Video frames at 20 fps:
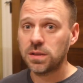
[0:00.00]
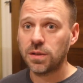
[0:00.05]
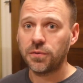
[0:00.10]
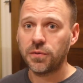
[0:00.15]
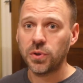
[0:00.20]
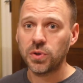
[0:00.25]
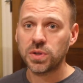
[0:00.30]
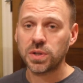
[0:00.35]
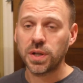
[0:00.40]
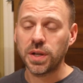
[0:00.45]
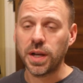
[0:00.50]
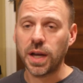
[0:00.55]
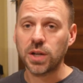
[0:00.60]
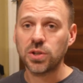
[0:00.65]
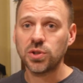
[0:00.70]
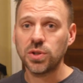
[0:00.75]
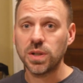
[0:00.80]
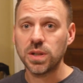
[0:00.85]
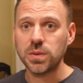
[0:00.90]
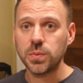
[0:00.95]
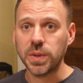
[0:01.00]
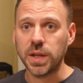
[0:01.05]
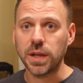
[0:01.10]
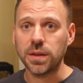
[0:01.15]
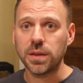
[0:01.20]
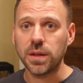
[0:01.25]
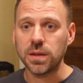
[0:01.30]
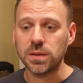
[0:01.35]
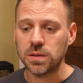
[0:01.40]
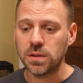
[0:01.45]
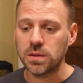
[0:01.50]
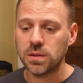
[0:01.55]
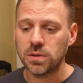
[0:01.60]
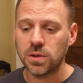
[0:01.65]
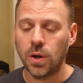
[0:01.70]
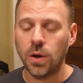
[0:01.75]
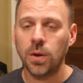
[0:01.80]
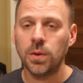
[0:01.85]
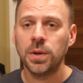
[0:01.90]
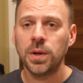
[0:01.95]
the first connection as we get things
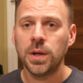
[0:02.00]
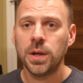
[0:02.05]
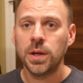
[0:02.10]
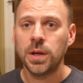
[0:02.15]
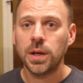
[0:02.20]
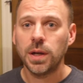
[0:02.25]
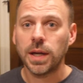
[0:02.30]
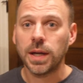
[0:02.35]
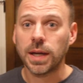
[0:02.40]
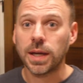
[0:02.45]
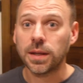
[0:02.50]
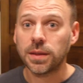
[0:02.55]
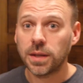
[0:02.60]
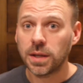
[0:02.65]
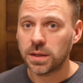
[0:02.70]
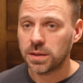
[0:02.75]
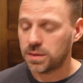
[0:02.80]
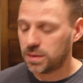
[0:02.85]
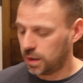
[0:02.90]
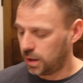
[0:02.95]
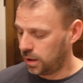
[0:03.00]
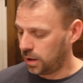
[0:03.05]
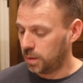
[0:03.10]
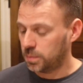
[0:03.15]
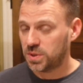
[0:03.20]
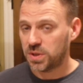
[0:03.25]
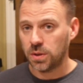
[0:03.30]
installed and get things set up.